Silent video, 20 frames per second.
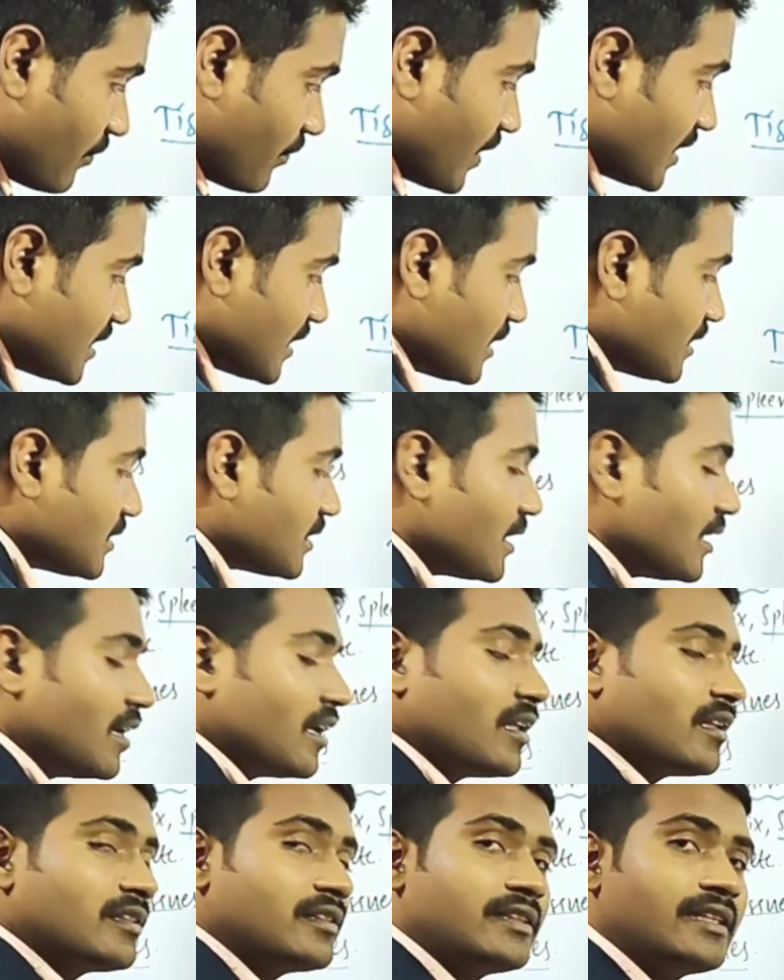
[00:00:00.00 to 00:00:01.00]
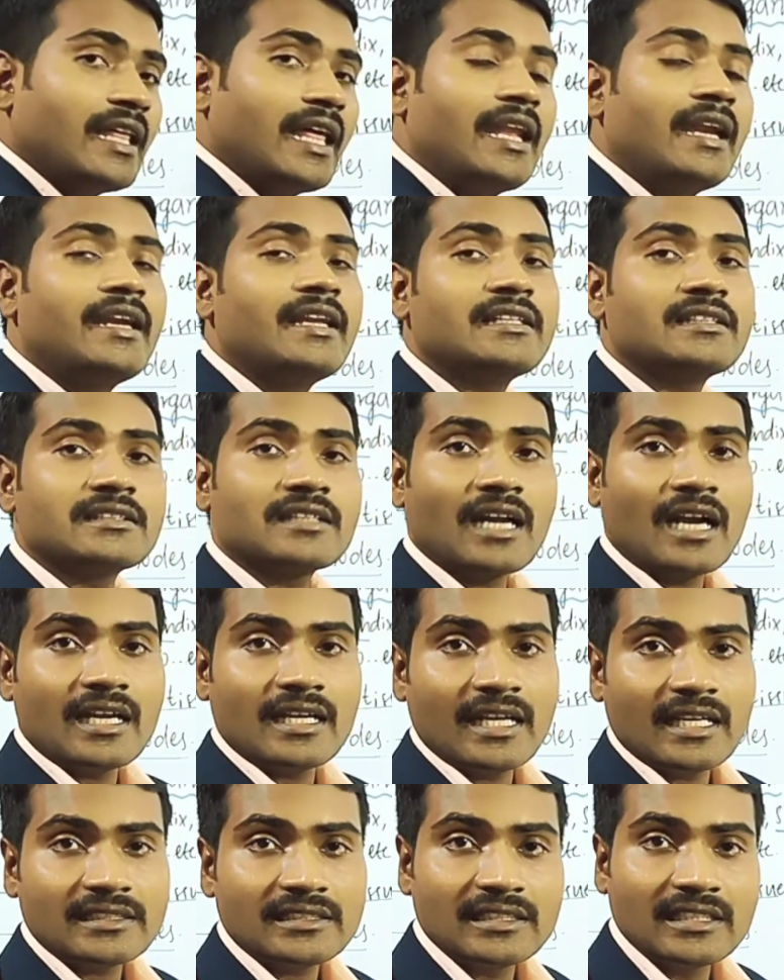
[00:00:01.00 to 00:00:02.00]
vessels, there it is
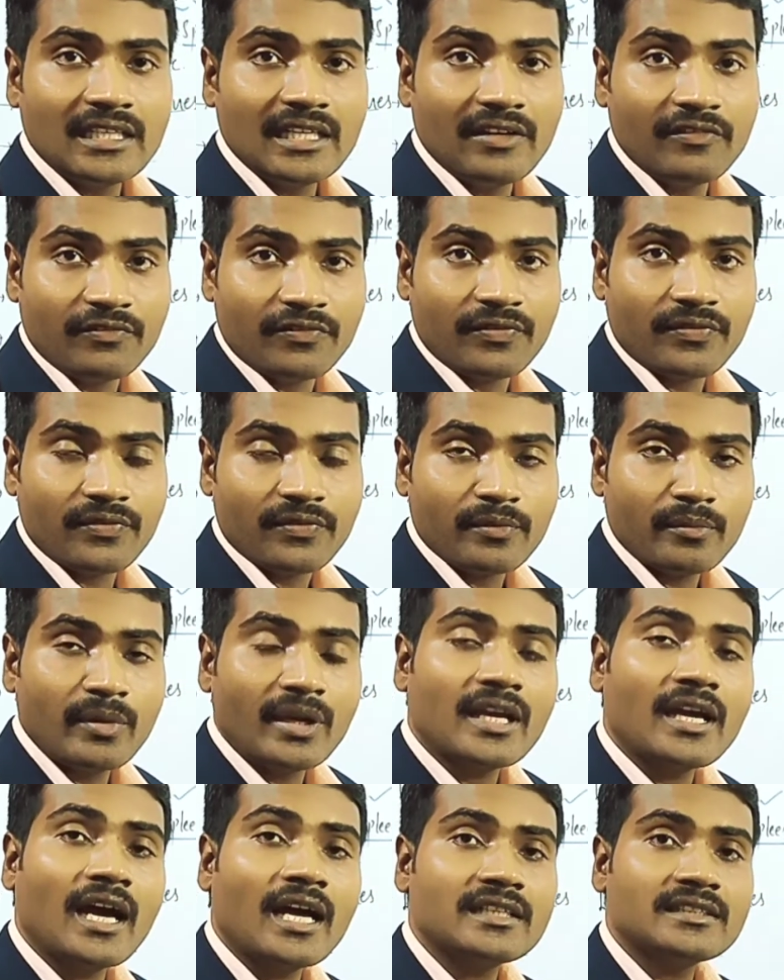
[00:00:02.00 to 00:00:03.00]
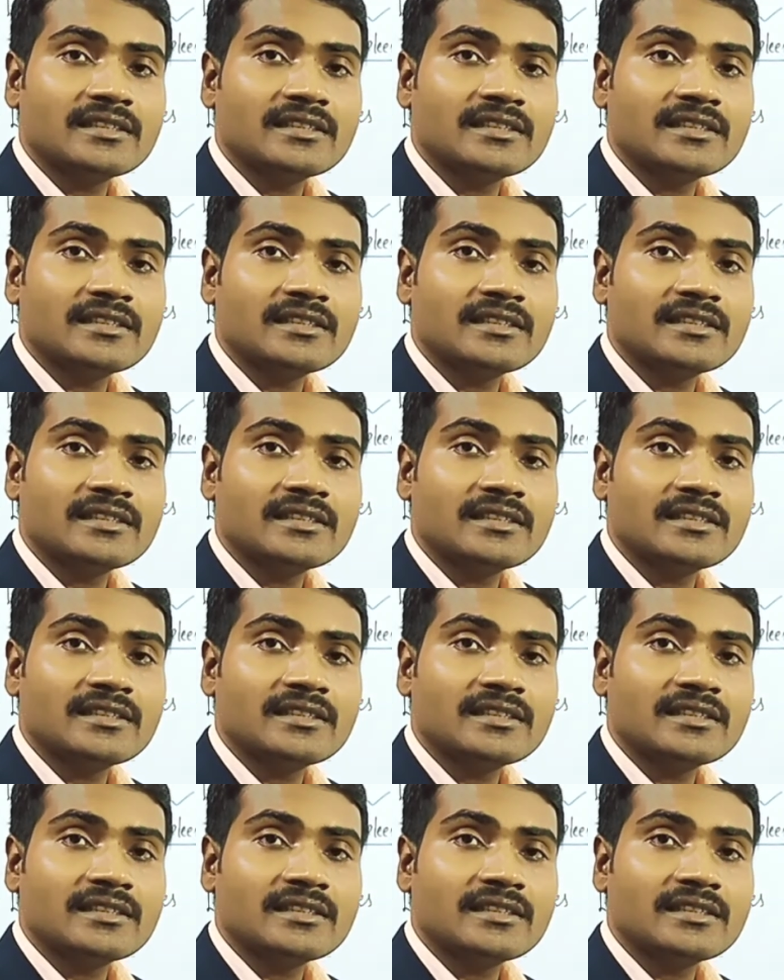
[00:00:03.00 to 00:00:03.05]
called as lymph, because